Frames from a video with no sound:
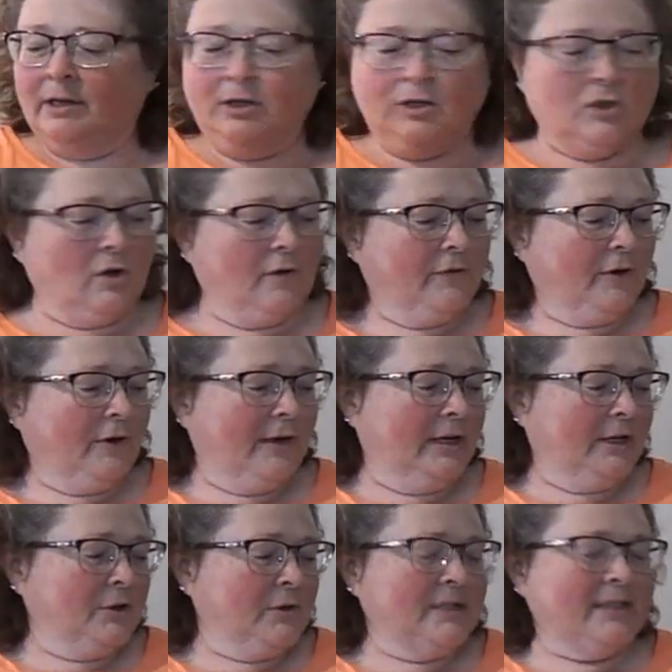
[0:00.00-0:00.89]
So if you're
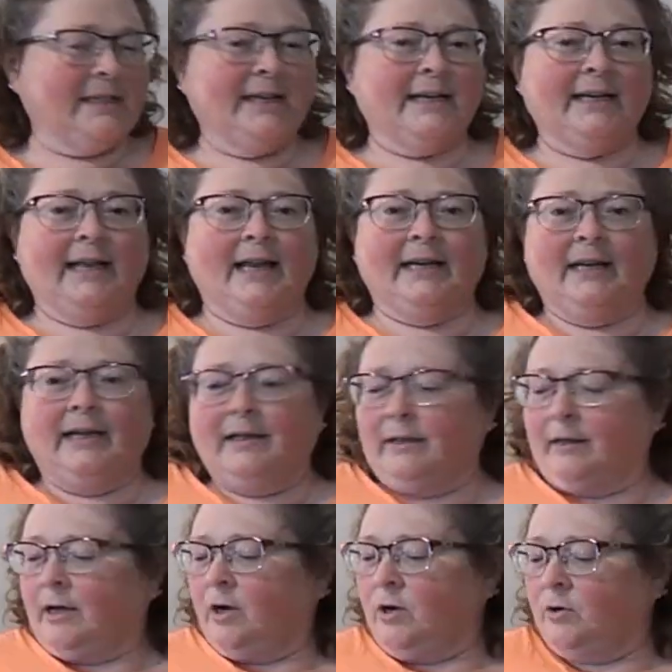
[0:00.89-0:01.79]
interested in any
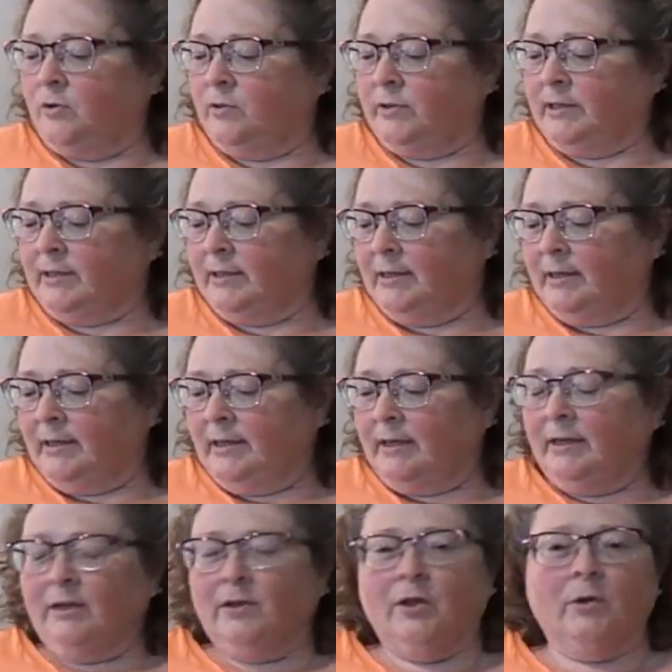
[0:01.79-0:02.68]
of those
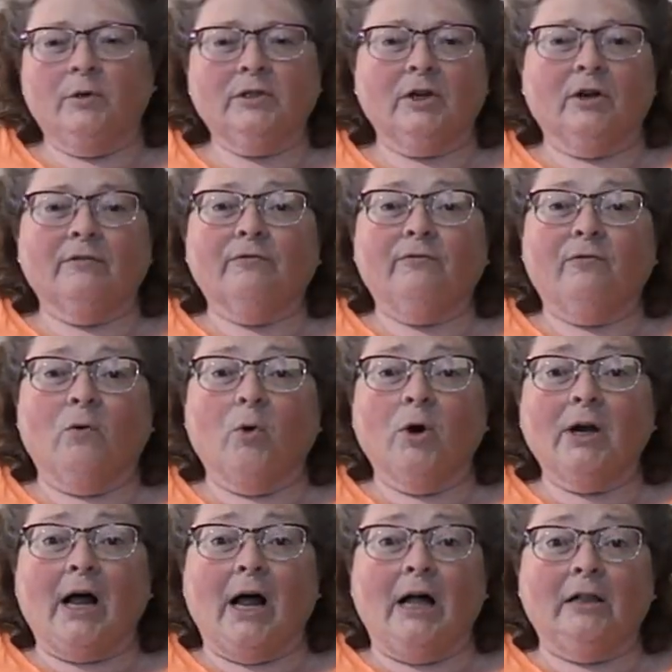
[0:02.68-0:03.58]
are
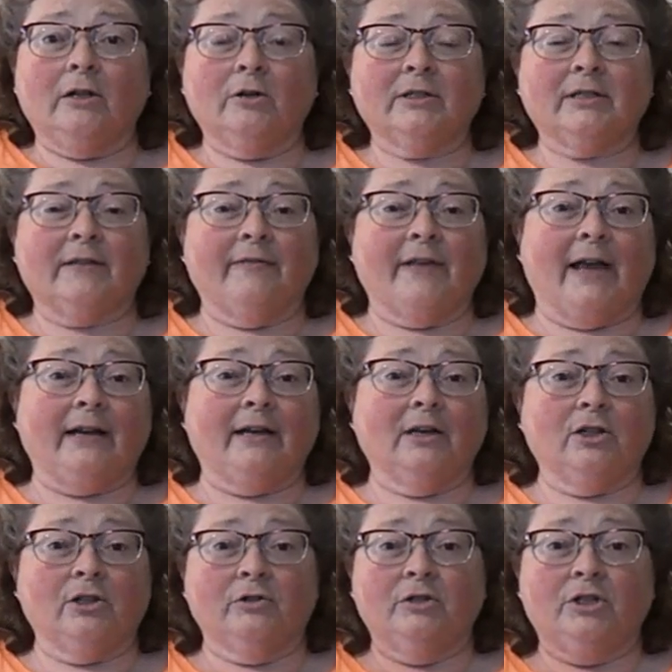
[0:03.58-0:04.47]
$4, and that
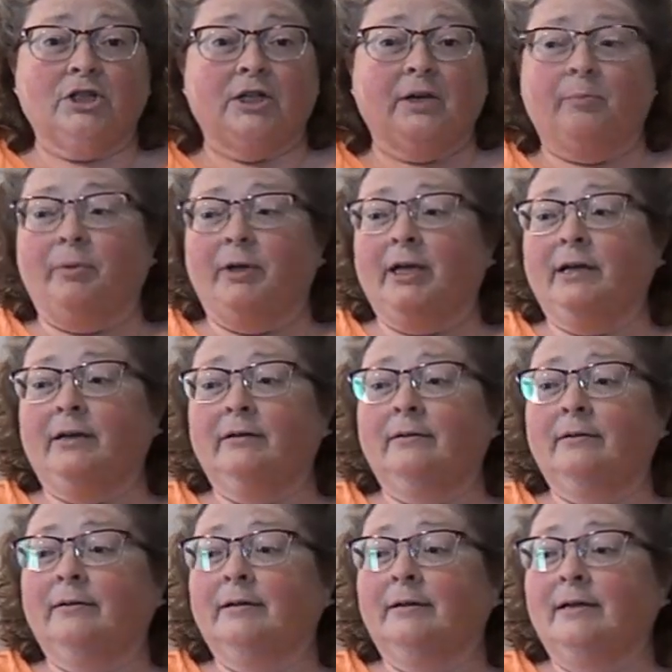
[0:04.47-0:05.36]
includes shipping.
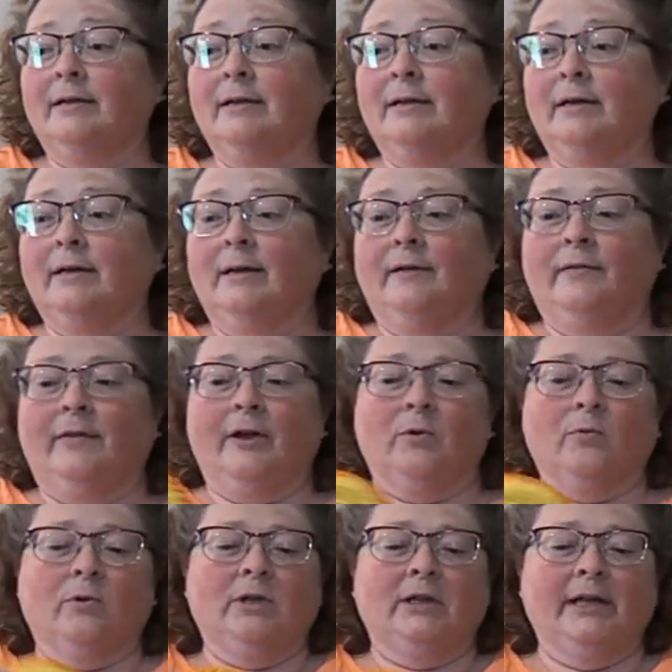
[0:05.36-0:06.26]

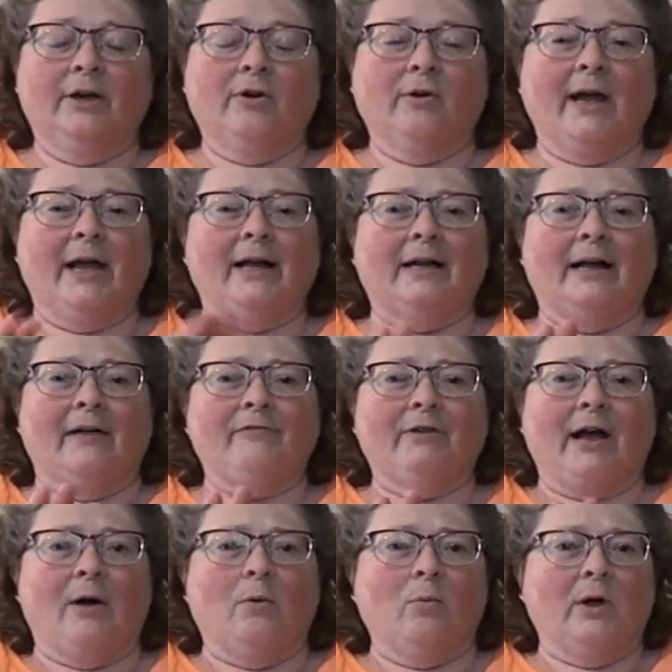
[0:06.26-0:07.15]
They're really great. I've
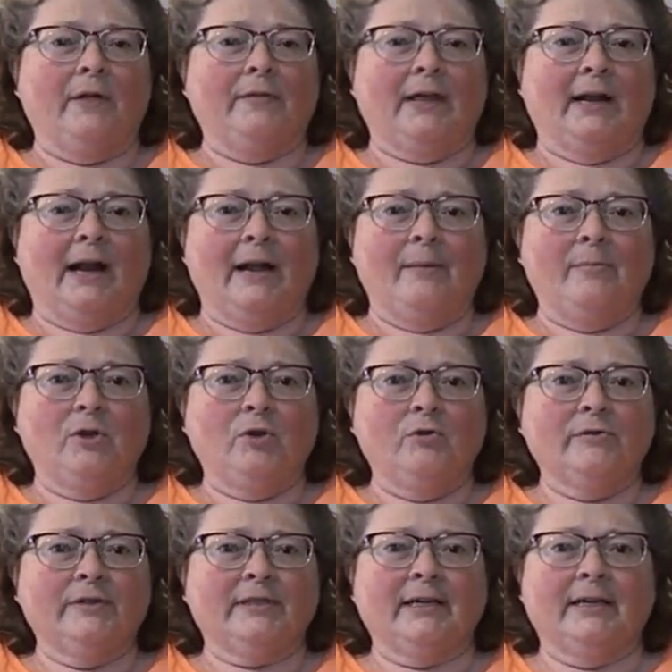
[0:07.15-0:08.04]
got one that I'm
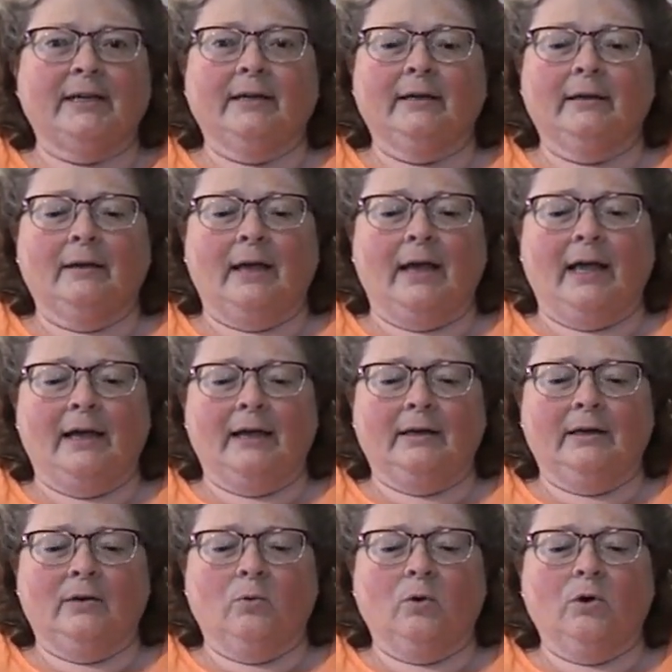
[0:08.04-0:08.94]
using,
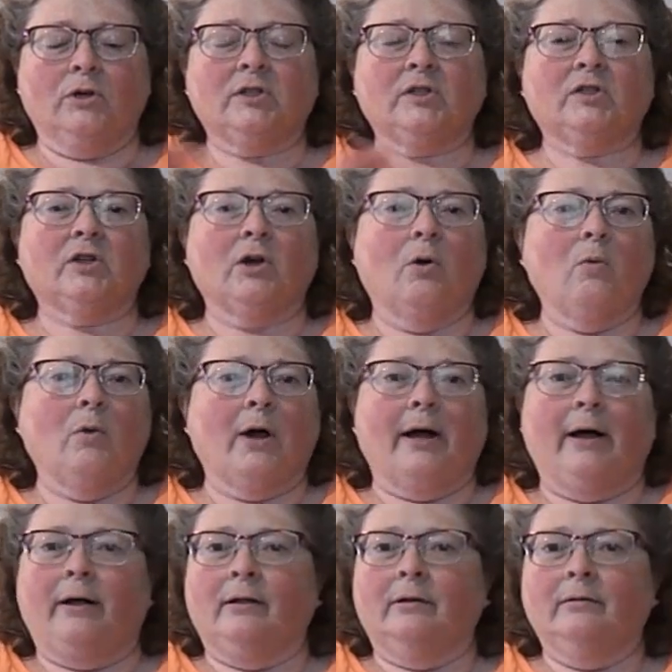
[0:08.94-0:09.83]
and it works so
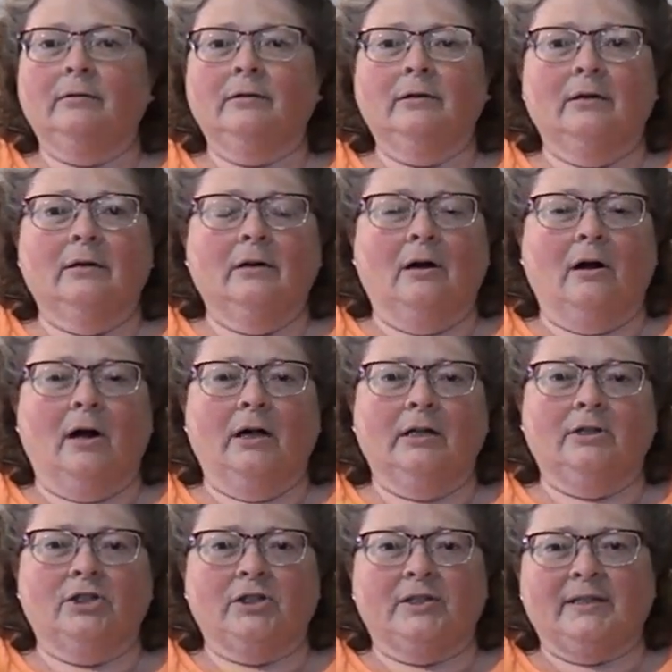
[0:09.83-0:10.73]
well
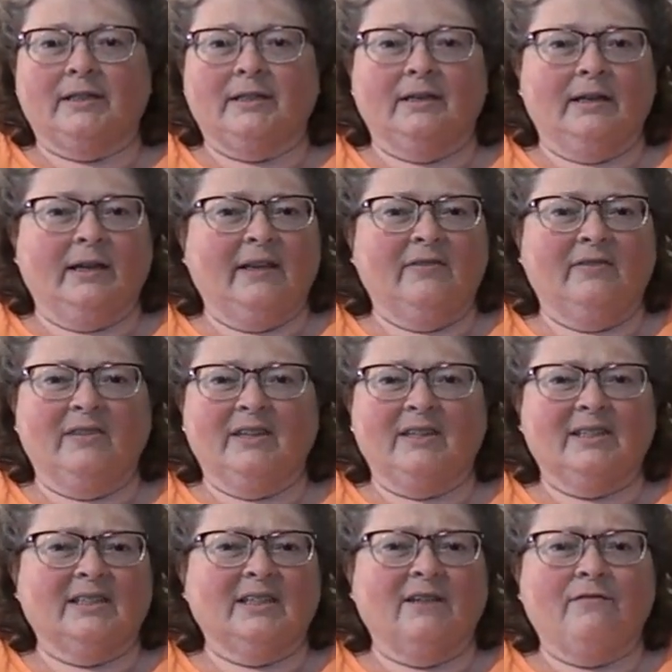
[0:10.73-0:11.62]
on just getting the
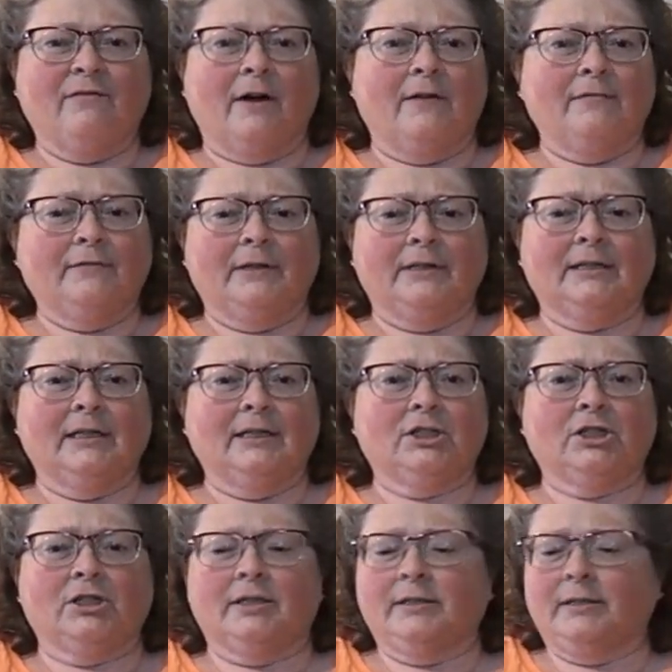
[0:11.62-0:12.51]
stuff off the
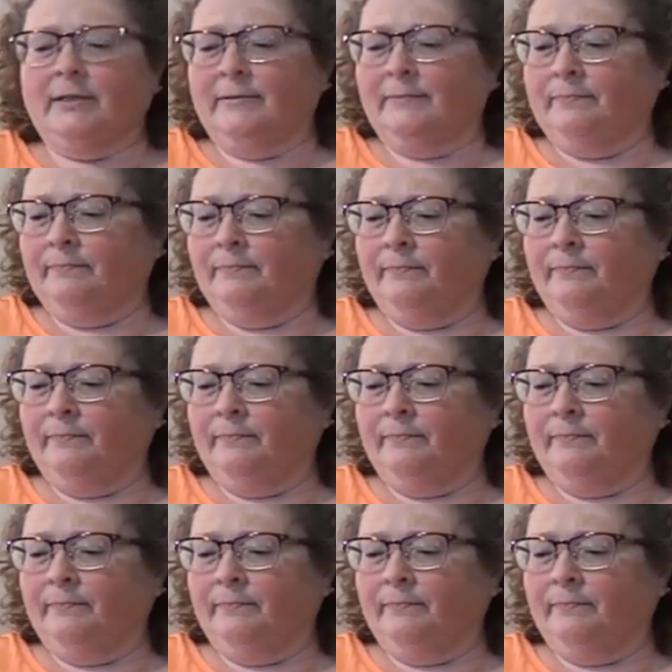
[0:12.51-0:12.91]
dishes.